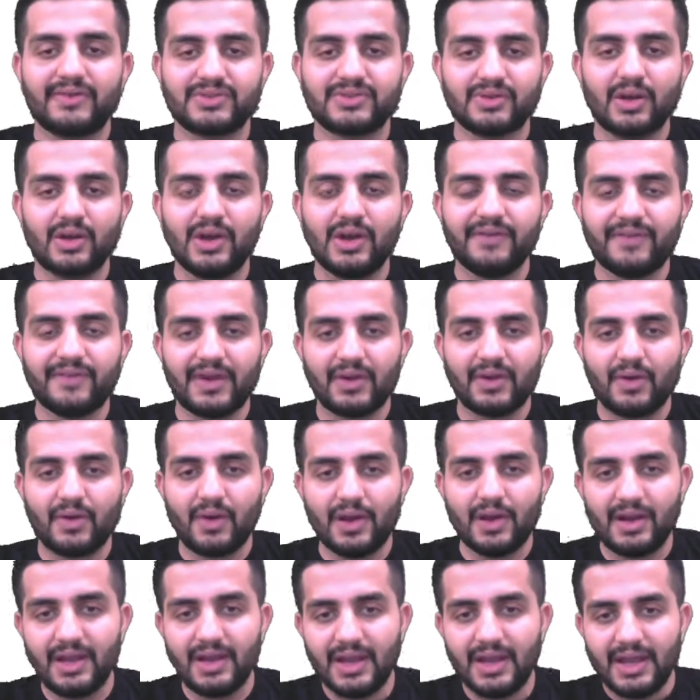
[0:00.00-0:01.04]
So now if I
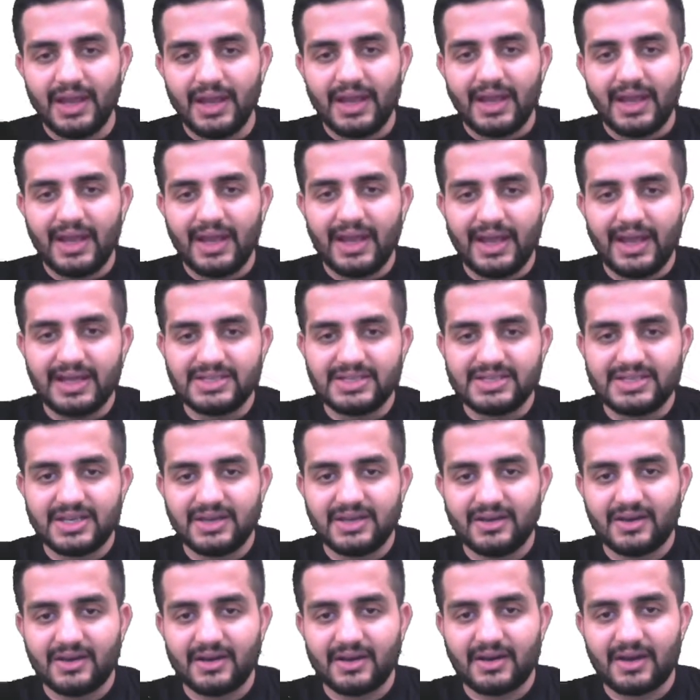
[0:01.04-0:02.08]
call age
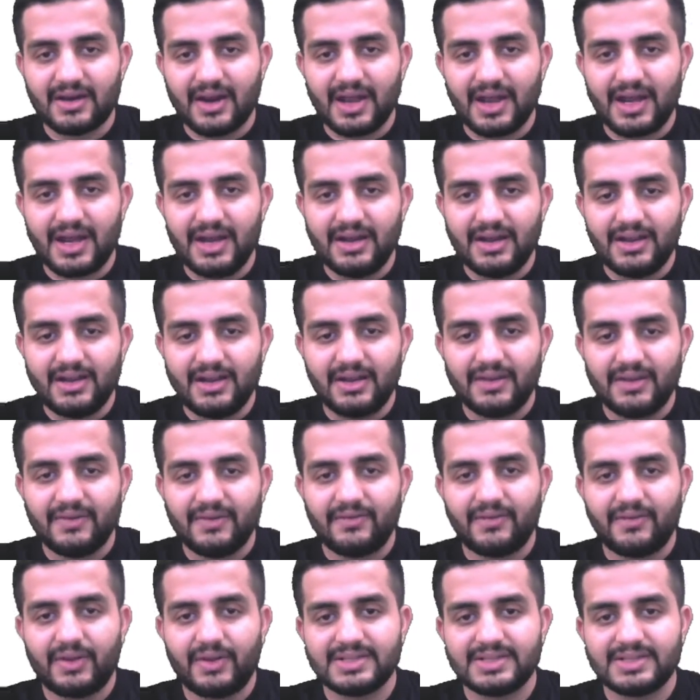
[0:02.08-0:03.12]
here, right,
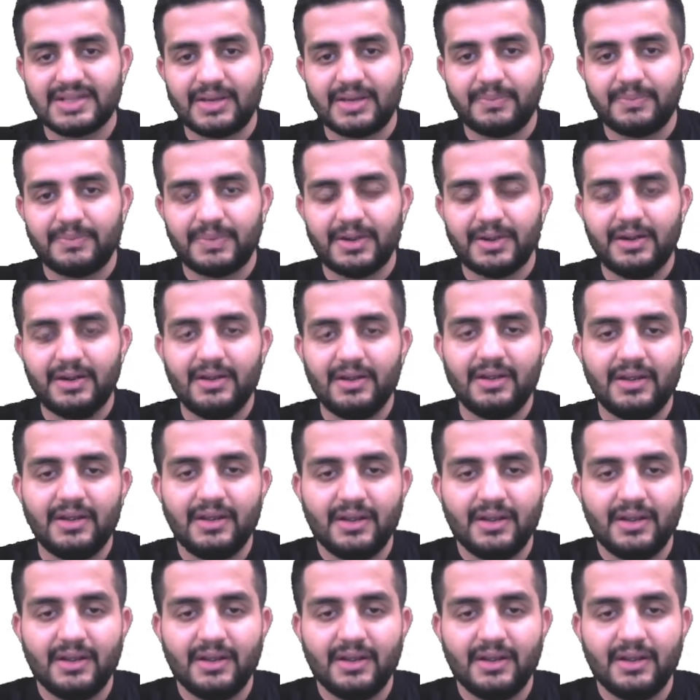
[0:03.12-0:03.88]
for example,